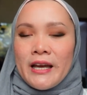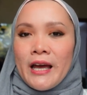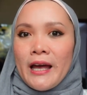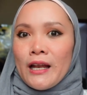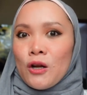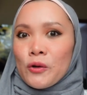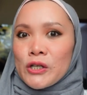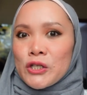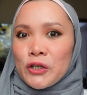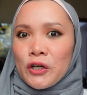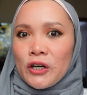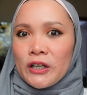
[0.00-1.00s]
and lowers
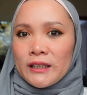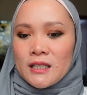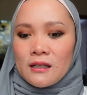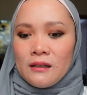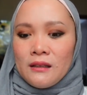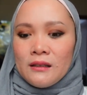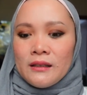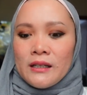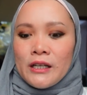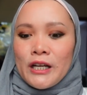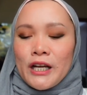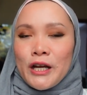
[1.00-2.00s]
your cortisol,
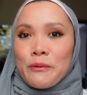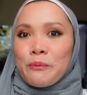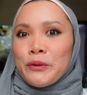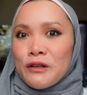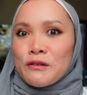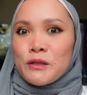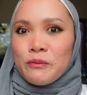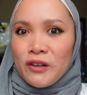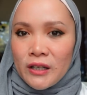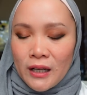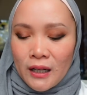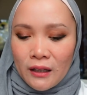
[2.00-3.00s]
improves
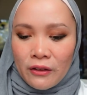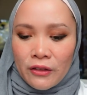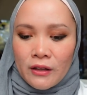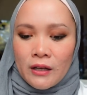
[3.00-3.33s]
bone health,